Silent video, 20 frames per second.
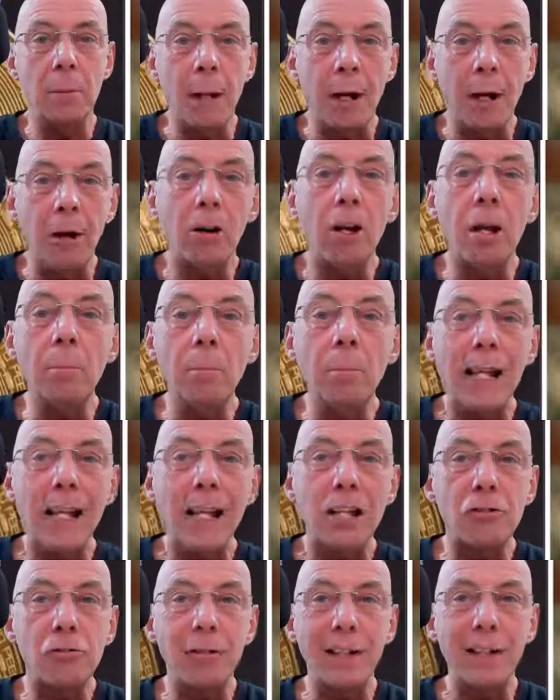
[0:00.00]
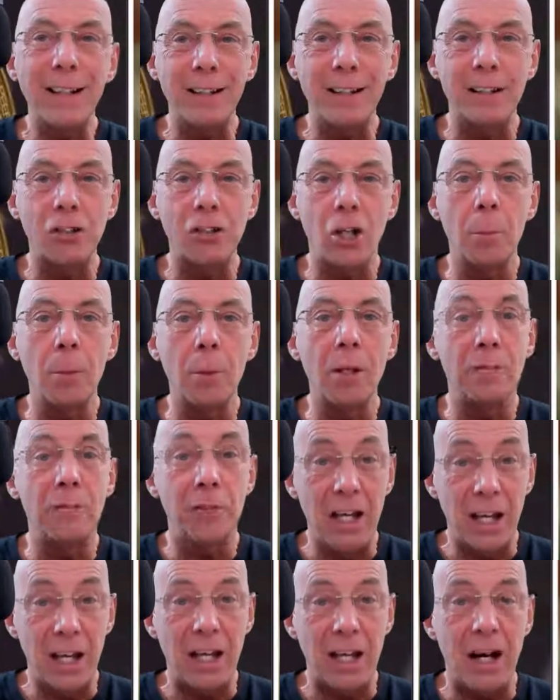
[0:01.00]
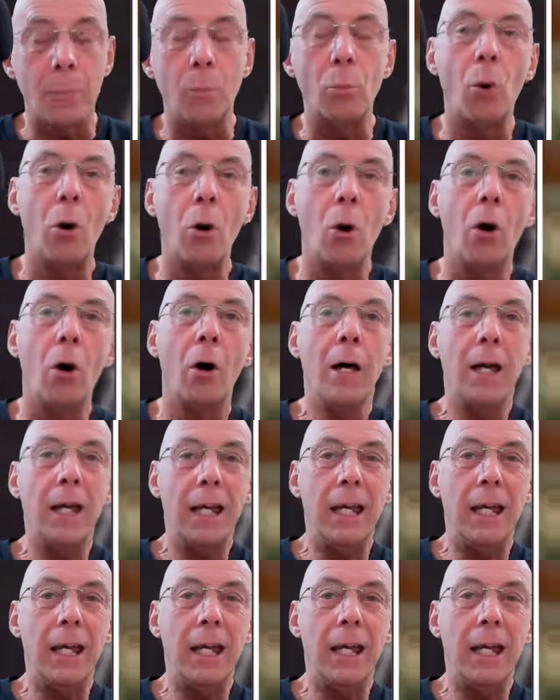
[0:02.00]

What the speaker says: American military at the time of the Vietnam War.